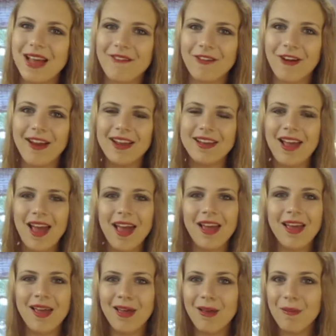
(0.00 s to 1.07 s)
Have a great
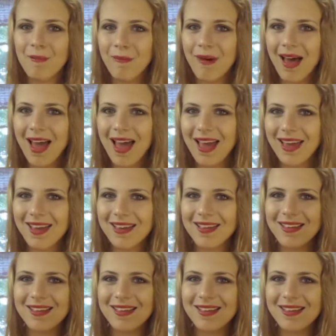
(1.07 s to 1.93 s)
day. Bye!